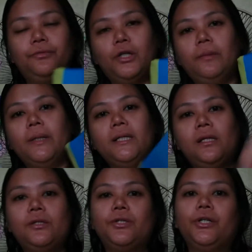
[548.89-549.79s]
for my
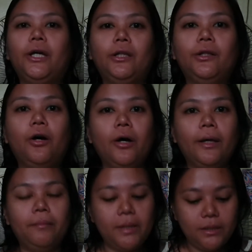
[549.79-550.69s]
sister-in-law
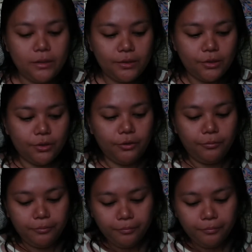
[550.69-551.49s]
and my sister,